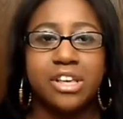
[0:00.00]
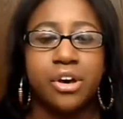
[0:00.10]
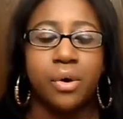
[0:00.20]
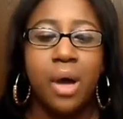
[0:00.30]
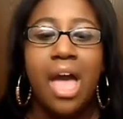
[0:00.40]

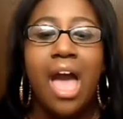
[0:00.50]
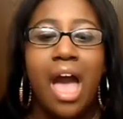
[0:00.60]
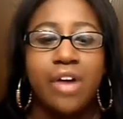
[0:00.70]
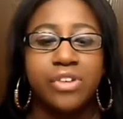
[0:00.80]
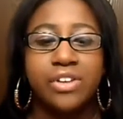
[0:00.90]
So
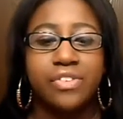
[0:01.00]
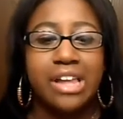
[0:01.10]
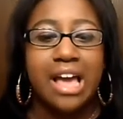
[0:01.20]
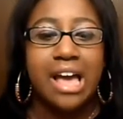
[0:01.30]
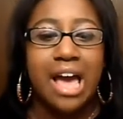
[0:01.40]
I really
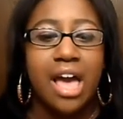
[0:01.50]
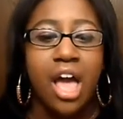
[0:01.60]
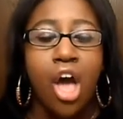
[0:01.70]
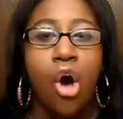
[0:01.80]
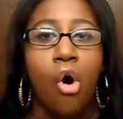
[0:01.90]
feel like I
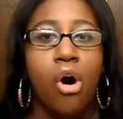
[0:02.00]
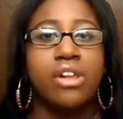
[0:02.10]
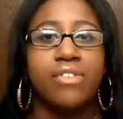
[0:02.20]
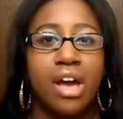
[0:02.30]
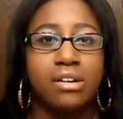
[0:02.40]
got
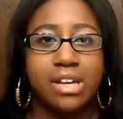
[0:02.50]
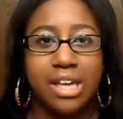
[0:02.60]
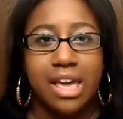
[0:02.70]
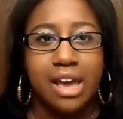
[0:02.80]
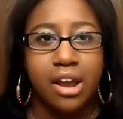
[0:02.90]
all around
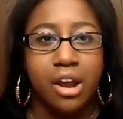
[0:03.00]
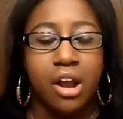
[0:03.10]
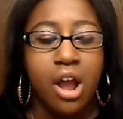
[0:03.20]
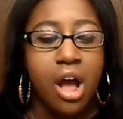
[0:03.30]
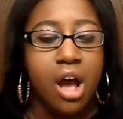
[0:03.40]
good hair.